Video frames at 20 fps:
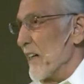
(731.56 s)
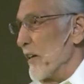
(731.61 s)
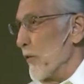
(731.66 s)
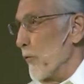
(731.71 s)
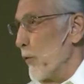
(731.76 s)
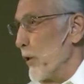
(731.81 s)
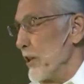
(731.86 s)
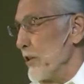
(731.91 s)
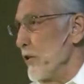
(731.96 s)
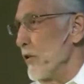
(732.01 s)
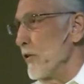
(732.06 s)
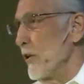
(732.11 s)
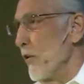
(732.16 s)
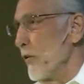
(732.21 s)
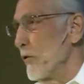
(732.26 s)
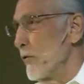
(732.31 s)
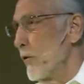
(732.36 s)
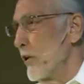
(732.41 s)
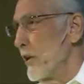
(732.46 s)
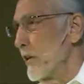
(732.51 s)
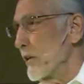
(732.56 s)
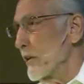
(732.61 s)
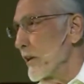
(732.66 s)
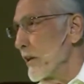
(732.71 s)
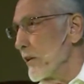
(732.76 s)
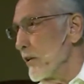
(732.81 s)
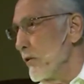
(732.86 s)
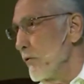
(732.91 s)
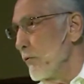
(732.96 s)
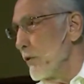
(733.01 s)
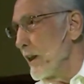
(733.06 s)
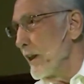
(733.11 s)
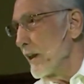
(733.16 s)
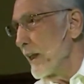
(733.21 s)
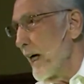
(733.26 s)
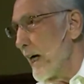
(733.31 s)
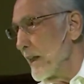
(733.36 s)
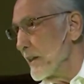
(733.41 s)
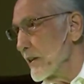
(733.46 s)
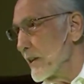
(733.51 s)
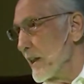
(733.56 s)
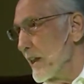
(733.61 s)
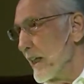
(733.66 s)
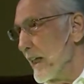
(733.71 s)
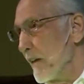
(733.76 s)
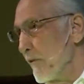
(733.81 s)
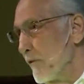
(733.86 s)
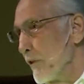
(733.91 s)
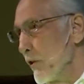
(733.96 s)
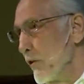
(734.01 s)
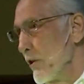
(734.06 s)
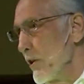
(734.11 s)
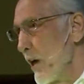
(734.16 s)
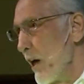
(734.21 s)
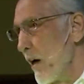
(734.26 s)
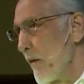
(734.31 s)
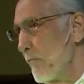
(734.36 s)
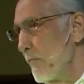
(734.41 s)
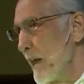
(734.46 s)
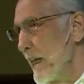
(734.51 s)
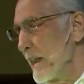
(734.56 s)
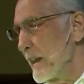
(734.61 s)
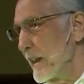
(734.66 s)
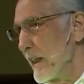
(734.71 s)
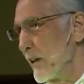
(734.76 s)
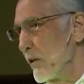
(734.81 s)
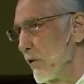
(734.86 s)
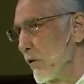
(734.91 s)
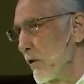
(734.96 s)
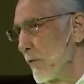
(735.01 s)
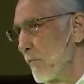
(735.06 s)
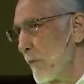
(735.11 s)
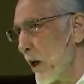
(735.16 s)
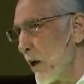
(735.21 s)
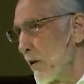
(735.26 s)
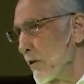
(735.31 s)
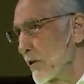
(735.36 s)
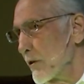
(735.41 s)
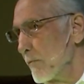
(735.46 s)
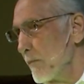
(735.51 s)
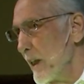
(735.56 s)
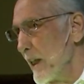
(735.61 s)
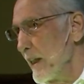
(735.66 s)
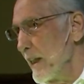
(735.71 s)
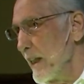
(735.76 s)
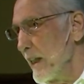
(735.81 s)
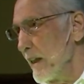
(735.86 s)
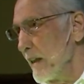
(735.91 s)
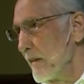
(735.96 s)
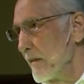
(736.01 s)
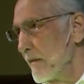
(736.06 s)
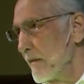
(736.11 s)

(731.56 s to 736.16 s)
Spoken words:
When you go to work, you realize if you're not making your boss money,